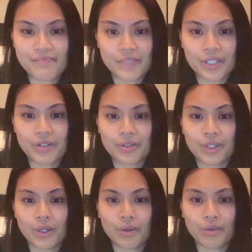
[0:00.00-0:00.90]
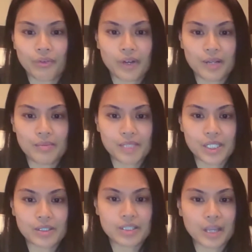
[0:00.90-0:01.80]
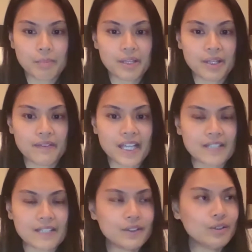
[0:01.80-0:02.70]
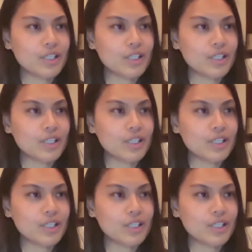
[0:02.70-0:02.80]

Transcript: You go from, stopping fast food,